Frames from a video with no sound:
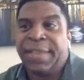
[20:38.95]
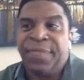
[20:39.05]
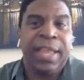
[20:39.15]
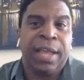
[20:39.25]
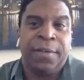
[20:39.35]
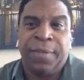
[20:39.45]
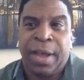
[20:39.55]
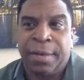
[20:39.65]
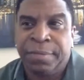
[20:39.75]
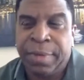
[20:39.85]
I think of
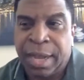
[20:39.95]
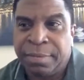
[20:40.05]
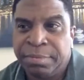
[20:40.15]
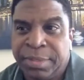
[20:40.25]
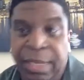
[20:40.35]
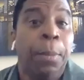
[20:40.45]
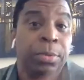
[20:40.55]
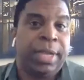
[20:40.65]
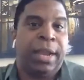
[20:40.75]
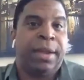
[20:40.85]
of, of
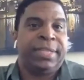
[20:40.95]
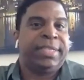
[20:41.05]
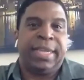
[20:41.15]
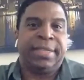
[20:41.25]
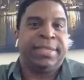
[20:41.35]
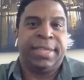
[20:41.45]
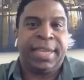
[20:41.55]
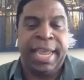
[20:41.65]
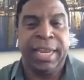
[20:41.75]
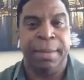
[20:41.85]
Double Dare, the, the
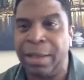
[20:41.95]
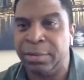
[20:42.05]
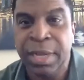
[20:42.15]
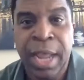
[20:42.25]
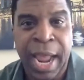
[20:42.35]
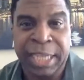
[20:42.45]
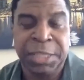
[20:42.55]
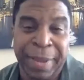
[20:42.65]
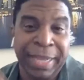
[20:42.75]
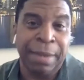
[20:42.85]
King of the Mountain. Yeah. And
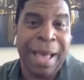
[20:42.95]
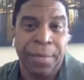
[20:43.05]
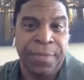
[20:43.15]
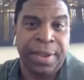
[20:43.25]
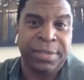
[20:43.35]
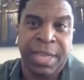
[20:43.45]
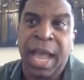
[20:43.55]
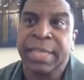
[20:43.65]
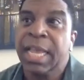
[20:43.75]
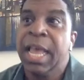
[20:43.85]
speaking of Mountain, there's
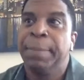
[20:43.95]
Guts.